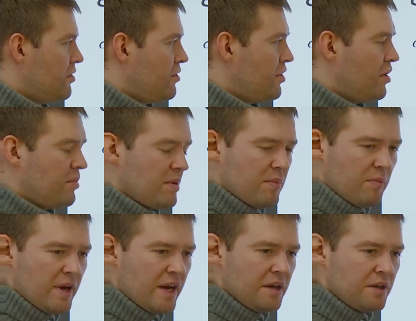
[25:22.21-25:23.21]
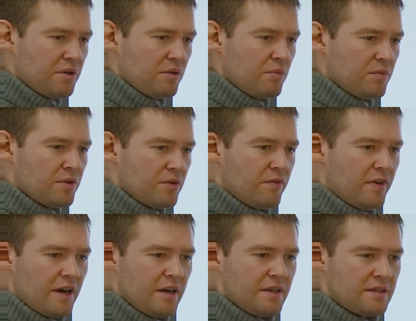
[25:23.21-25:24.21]
Fermi momentum, to
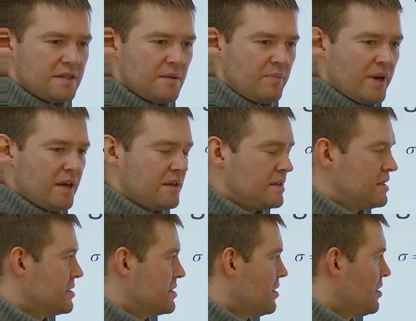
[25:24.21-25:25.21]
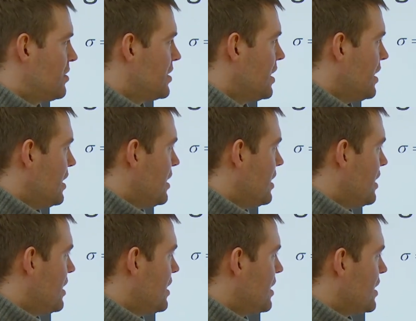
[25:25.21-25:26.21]
find its dependence on
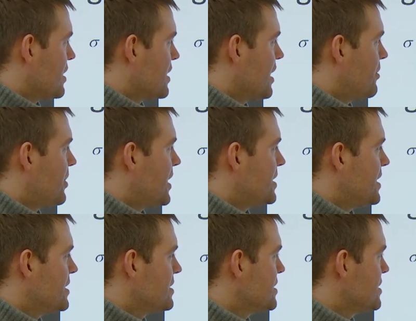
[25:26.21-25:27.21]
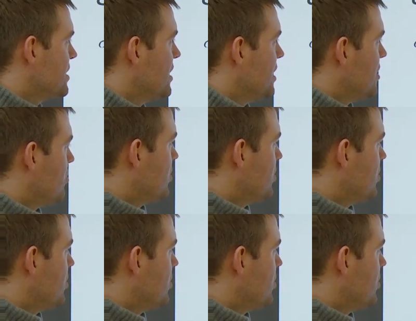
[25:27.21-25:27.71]
carrier density, we